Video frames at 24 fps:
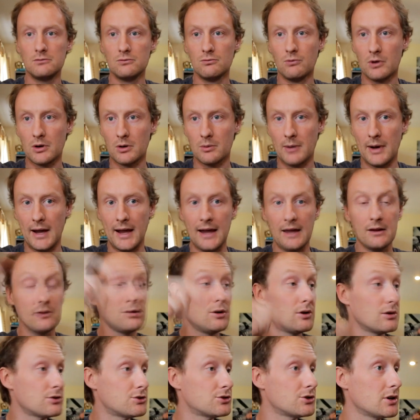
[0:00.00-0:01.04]
on my hang
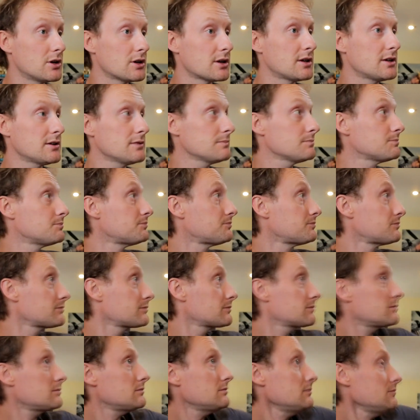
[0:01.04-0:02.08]
long truck,
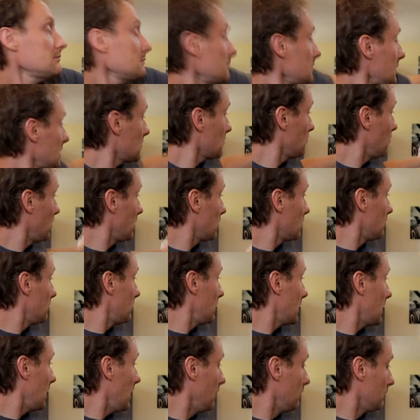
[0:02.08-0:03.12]
one on
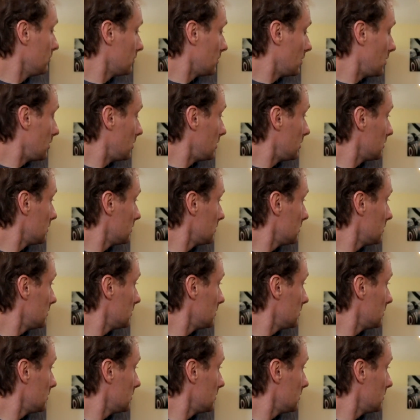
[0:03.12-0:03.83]
my Outlaw.